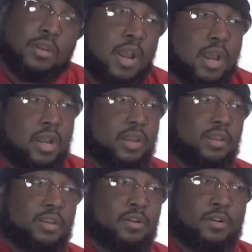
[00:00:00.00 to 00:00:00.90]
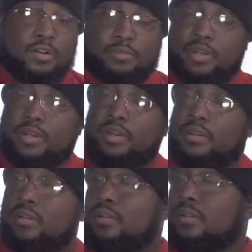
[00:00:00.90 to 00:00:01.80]
I get all
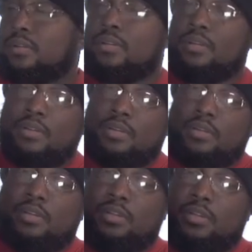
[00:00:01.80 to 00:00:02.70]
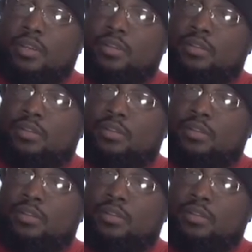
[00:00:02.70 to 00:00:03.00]
my DJ